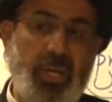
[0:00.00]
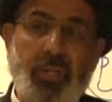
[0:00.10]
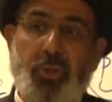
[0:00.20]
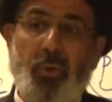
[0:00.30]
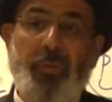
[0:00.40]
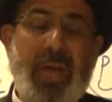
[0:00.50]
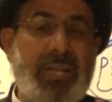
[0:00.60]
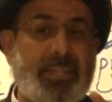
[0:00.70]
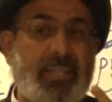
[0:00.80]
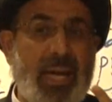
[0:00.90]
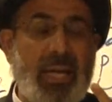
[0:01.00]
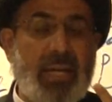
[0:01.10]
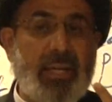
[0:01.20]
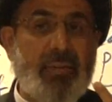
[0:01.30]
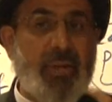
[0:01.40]
So they
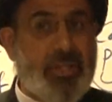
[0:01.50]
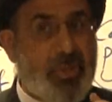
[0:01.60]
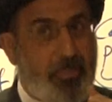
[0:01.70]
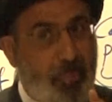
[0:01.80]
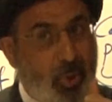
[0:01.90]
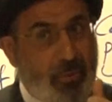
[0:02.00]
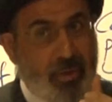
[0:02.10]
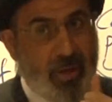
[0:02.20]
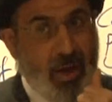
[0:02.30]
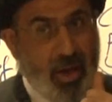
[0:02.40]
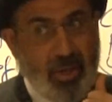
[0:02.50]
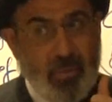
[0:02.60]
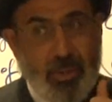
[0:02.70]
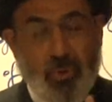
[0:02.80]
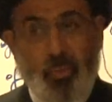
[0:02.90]
say, they support their
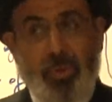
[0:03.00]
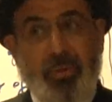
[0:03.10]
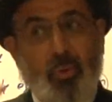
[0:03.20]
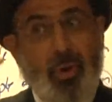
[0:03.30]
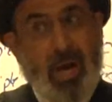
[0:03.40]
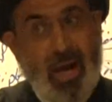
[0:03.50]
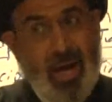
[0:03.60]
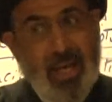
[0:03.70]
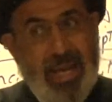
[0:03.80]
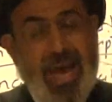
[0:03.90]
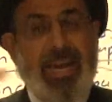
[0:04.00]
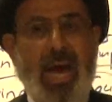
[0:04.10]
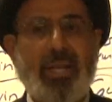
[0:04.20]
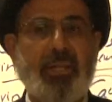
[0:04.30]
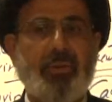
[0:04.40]
argument with Quran and
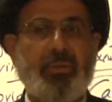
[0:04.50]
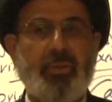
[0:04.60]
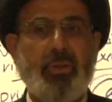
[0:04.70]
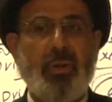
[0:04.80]
Hadith.